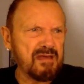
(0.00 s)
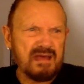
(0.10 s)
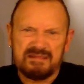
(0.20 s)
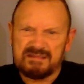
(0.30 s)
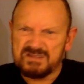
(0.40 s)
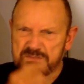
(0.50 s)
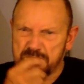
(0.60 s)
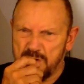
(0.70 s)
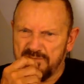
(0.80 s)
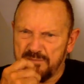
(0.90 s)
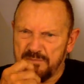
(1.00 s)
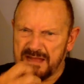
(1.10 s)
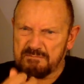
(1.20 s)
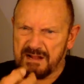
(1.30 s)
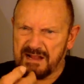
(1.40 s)
and the smoke from
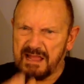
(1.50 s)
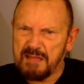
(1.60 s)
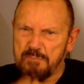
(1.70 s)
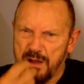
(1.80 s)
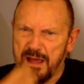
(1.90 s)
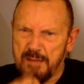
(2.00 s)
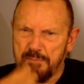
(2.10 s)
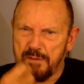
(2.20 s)
that clay pipe